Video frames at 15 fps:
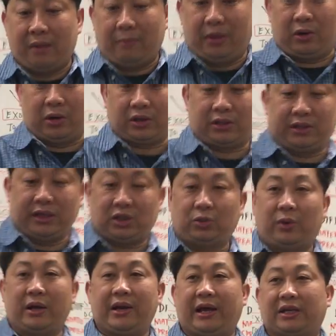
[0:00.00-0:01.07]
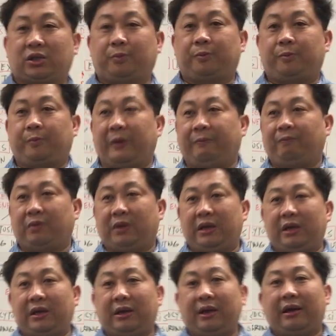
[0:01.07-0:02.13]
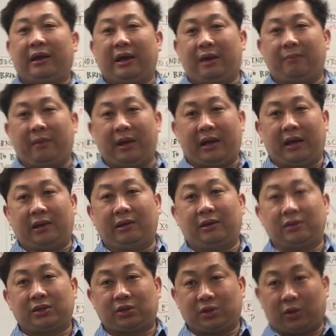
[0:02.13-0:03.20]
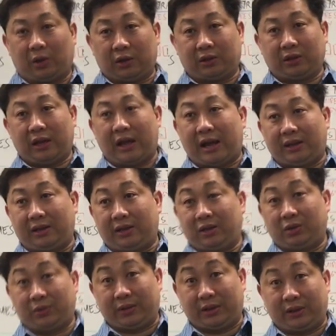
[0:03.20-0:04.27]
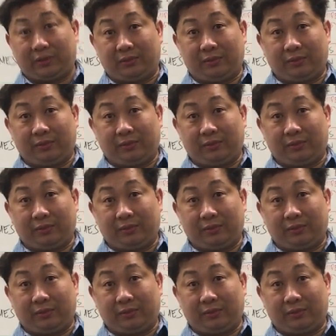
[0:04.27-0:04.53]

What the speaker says: Because this one has 50 ml salt added to it.